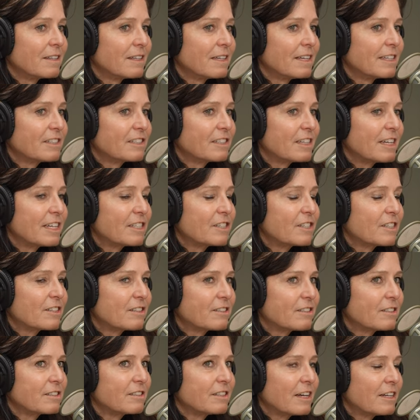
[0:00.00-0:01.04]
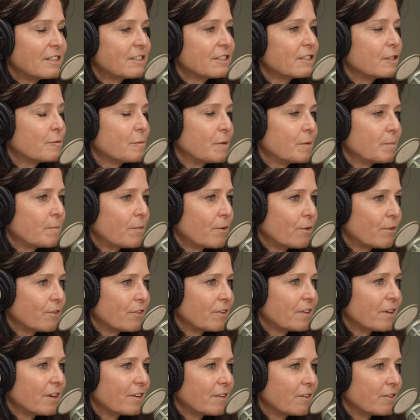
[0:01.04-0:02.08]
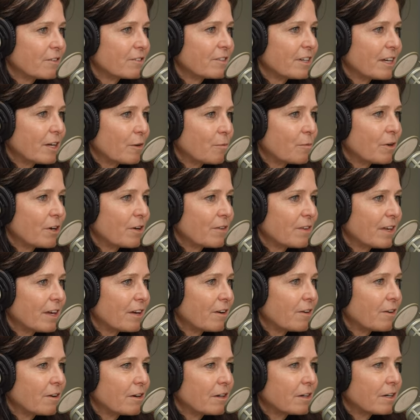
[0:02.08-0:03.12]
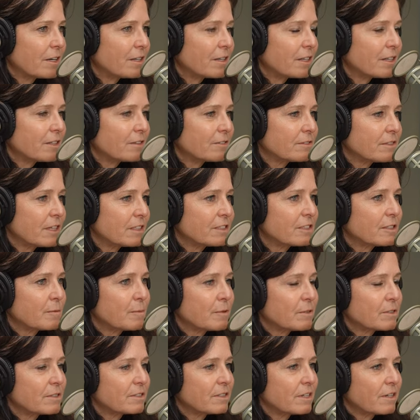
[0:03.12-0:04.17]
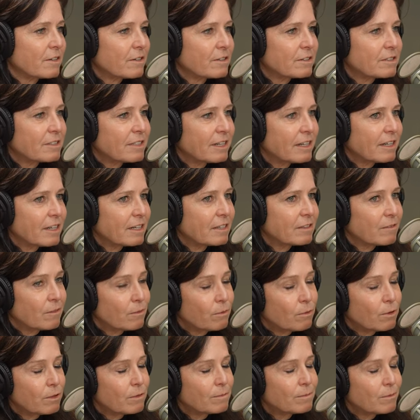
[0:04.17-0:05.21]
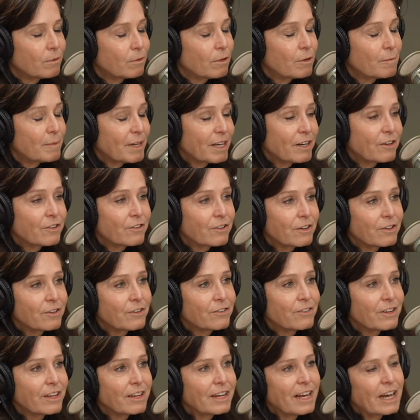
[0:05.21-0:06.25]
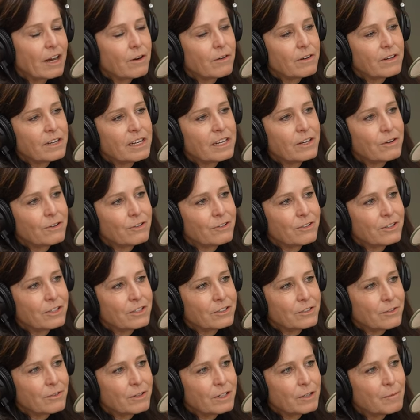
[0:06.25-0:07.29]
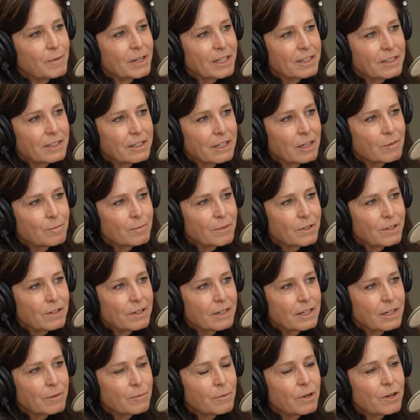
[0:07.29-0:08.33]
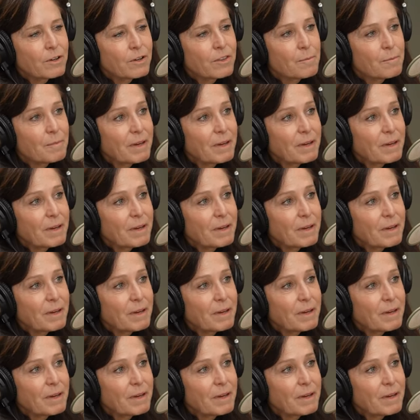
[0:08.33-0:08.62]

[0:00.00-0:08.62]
It's it's does the person understand where they are in a deal? Does the person understand or or a manager understand how he or she is going to make the number and what are the